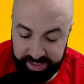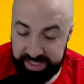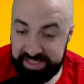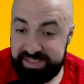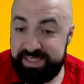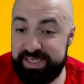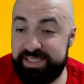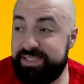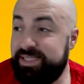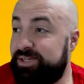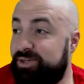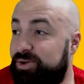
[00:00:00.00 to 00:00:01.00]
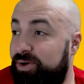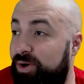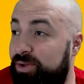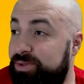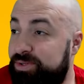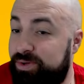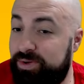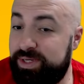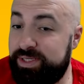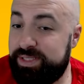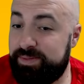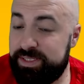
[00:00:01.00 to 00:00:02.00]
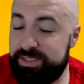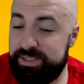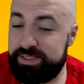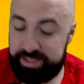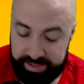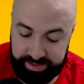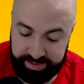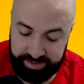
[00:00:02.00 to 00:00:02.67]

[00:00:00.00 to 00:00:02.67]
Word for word: sixty gold coins. How much is it?